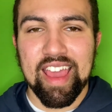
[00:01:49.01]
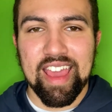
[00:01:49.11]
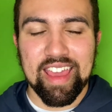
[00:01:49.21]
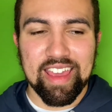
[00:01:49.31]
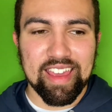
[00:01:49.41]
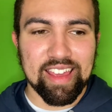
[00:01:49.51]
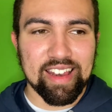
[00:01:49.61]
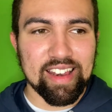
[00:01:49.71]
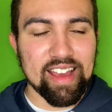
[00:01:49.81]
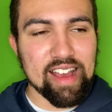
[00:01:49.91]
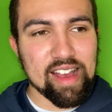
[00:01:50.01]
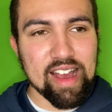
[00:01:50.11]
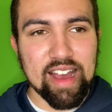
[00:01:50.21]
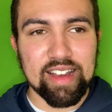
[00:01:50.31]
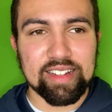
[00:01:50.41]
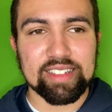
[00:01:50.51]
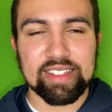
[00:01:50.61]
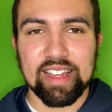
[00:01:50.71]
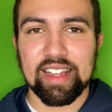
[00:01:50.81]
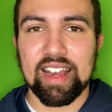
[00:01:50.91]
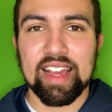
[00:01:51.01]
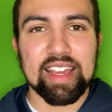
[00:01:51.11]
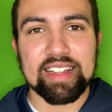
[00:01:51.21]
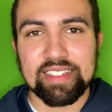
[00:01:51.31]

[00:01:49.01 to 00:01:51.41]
and I understand that I can't